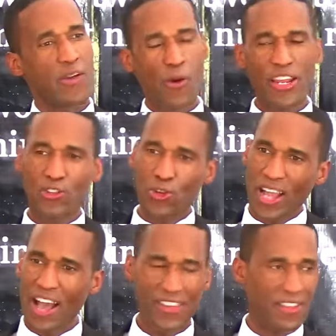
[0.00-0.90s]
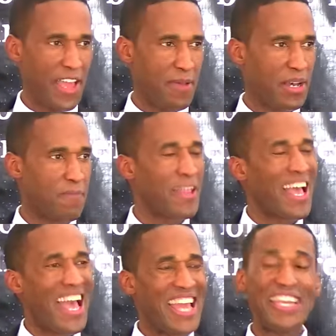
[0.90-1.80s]
He wanted to gather them
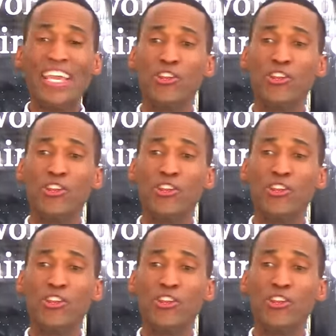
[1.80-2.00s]
and